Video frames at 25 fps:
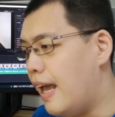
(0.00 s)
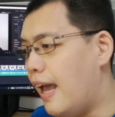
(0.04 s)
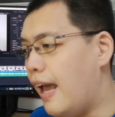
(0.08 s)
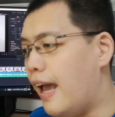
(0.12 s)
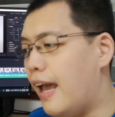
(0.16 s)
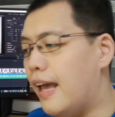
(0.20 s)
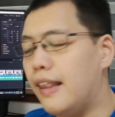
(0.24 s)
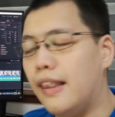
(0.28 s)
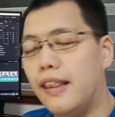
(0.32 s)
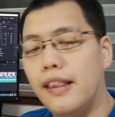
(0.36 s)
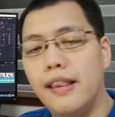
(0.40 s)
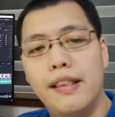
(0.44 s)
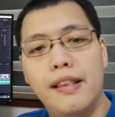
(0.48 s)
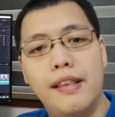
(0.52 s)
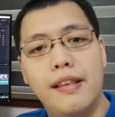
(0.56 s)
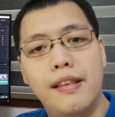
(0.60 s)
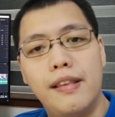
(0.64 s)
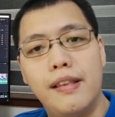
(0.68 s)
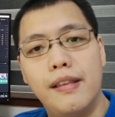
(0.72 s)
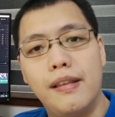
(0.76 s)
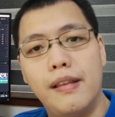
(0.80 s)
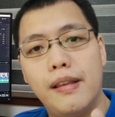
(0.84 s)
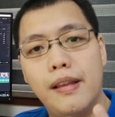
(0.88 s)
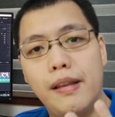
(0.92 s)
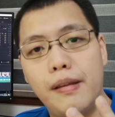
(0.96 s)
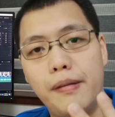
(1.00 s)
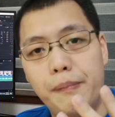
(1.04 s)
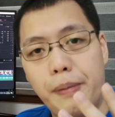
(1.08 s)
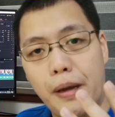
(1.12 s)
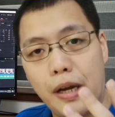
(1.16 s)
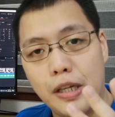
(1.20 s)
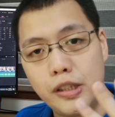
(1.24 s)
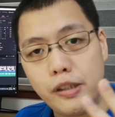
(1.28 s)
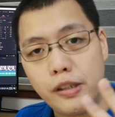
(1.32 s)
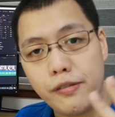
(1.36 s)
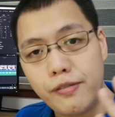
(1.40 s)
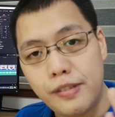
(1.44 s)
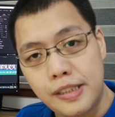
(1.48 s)
And
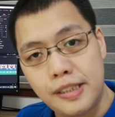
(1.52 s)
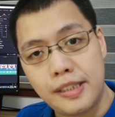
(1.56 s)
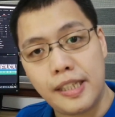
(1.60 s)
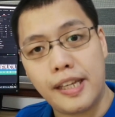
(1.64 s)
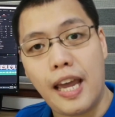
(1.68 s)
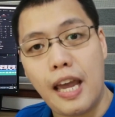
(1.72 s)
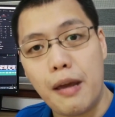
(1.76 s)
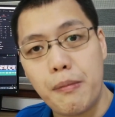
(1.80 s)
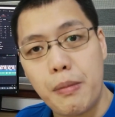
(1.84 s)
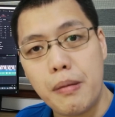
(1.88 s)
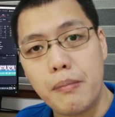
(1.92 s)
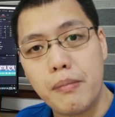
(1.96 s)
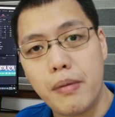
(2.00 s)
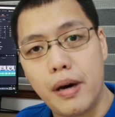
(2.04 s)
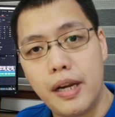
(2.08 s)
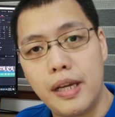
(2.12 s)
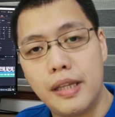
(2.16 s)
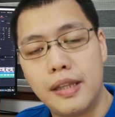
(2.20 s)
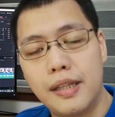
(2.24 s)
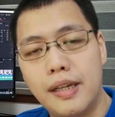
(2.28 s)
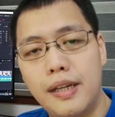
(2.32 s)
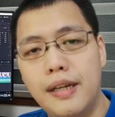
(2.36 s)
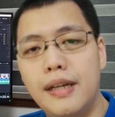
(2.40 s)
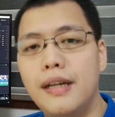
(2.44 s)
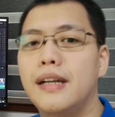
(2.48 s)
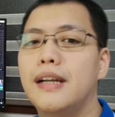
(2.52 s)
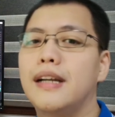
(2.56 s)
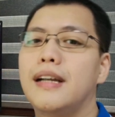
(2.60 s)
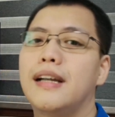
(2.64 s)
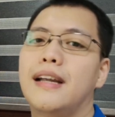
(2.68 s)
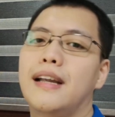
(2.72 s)
because of it's a gaming monitor,